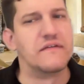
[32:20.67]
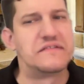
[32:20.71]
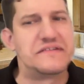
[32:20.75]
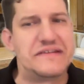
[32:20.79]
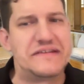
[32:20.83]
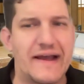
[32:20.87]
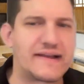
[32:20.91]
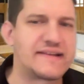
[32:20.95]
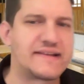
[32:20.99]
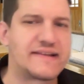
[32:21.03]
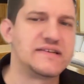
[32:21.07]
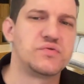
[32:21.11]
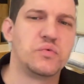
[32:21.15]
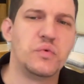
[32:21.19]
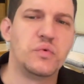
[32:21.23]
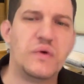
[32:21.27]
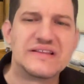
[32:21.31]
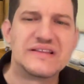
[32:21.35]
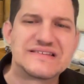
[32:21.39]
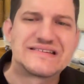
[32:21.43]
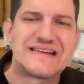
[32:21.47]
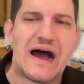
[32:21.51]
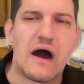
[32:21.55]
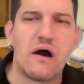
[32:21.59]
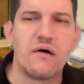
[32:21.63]
If Texas
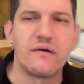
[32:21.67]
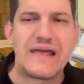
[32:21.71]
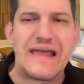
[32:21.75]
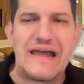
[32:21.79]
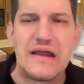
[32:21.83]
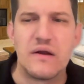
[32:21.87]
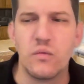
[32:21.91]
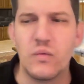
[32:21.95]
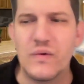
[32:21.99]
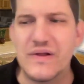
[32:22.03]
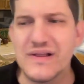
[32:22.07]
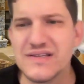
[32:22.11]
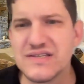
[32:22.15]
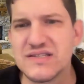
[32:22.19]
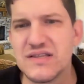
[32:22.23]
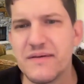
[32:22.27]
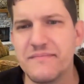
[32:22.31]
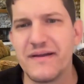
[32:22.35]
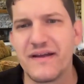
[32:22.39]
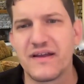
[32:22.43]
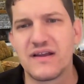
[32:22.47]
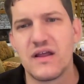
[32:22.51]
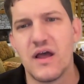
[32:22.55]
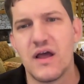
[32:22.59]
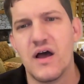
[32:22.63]
wins out and wins
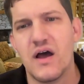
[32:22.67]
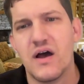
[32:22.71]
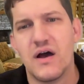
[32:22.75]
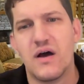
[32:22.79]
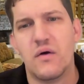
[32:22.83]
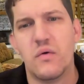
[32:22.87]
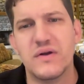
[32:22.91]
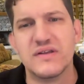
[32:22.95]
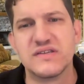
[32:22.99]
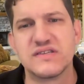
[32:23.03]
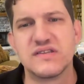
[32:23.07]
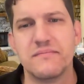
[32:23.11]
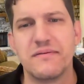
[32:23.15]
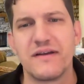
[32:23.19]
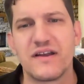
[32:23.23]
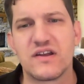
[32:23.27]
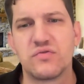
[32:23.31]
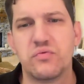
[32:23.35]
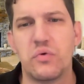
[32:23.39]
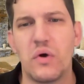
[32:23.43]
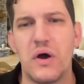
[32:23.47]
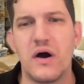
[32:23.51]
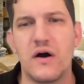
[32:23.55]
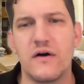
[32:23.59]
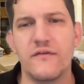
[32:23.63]
the
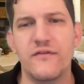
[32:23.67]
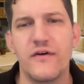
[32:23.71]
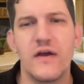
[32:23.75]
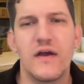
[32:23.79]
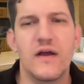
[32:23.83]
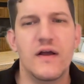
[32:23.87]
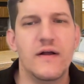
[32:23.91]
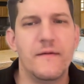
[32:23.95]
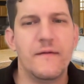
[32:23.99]
Big 12,